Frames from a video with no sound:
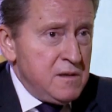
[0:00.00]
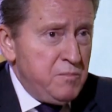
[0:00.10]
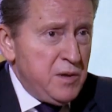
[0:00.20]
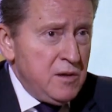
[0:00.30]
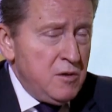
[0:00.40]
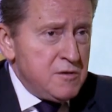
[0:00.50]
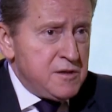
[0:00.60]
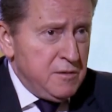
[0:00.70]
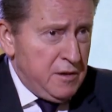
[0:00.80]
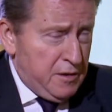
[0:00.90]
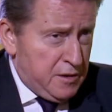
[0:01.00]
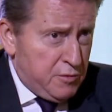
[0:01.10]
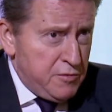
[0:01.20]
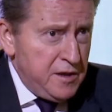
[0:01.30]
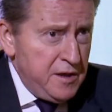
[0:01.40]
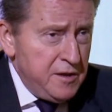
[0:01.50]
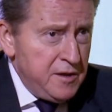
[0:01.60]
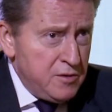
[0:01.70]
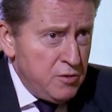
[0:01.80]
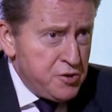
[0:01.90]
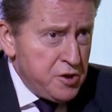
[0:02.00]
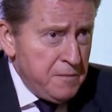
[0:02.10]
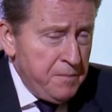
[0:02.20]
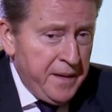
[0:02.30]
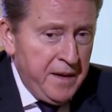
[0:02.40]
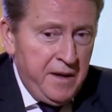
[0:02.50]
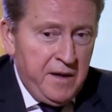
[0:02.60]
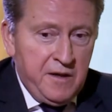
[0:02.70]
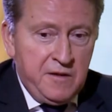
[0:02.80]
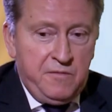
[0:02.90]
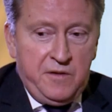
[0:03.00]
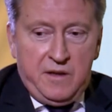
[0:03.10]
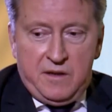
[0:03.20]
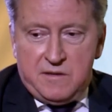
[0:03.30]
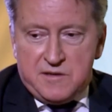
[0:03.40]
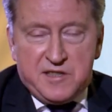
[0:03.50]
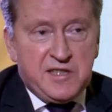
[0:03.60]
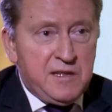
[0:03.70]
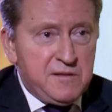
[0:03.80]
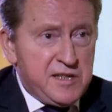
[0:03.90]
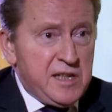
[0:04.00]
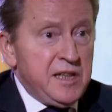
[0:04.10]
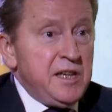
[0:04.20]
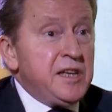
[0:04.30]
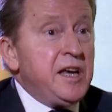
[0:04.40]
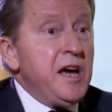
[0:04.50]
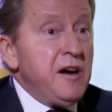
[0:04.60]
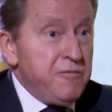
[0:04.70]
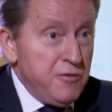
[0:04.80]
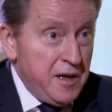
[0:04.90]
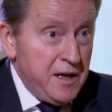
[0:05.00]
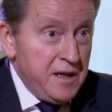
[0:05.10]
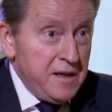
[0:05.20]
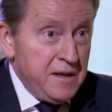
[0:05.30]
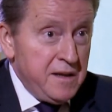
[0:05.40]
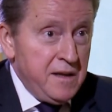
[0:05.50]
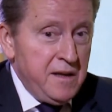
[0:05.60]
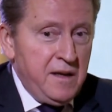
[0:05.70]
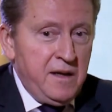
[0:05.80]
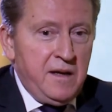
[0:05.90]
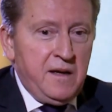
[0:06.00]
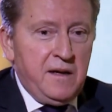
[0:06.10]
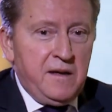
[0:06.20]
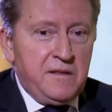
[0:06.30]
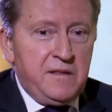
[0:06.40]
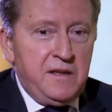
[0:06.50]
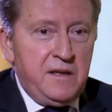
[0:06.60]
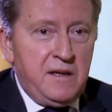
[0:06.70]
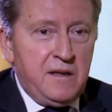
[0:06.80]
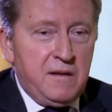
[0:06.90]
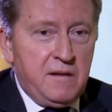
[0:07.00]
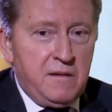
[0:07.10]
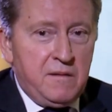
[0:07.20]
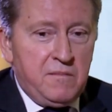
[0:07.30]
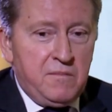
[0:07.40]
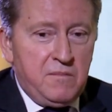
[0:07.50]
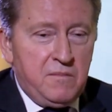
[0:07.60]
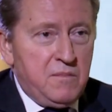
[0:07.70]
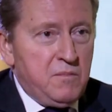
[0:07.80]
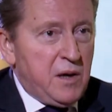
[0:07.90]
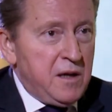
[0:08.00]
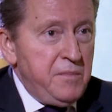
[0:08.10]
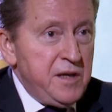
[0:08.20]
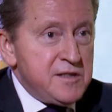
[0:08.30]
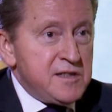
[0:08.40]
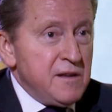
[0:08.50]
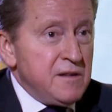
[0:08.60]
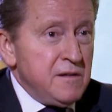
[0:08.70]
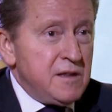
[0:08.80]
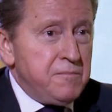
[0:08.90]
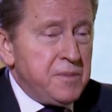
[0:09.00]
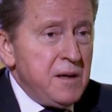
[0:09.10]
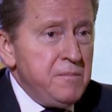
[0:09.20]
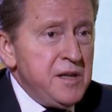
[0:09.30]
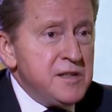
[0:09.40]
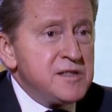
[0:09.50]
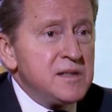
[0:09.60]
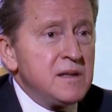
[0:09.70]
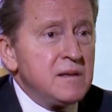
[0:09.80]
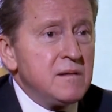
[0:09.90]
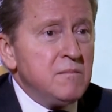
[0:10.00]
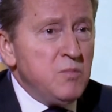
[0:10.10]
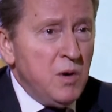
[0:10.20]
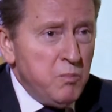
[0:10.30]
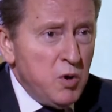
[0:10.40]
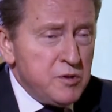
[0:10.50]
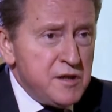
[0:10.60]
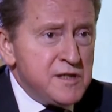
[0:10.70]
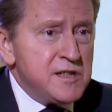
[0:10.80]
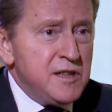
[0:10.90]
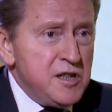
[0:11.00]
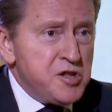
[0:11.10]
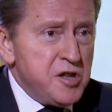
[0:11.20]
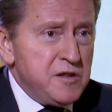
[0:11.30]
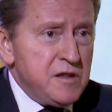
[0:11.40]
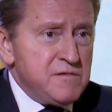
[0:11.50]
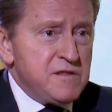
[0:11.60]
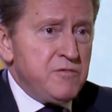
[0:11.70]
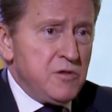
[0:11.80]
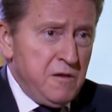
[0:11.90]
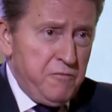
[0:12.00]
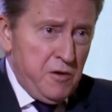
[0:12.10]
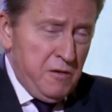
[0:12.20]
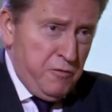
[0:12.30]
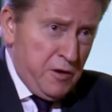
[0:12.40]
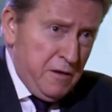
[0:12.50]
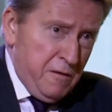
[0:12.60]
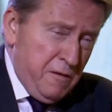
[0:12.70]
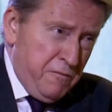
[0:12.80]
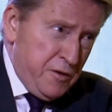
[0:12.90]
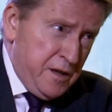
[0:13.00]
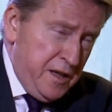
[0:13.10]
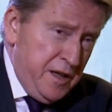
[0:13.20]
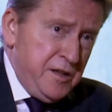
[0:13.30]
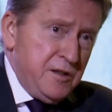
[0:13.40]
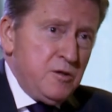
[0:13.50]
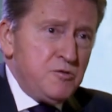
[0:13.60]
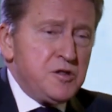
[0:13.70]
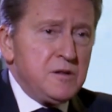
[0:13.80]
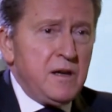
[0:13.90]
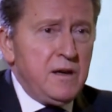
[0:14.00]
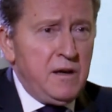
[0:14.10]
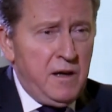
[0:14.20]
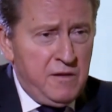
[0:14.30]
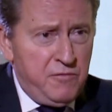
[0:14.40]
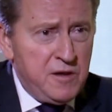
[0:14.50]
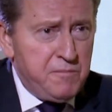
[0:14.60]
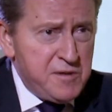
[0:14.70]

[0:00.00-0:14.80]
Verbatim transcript: uh, belongs uh, to the Indian Ocean and we st study carefully uh, the uh, prime minister, the, the, prime minister Modi's initiatives for, for, for, for, the Indian Ocean and for the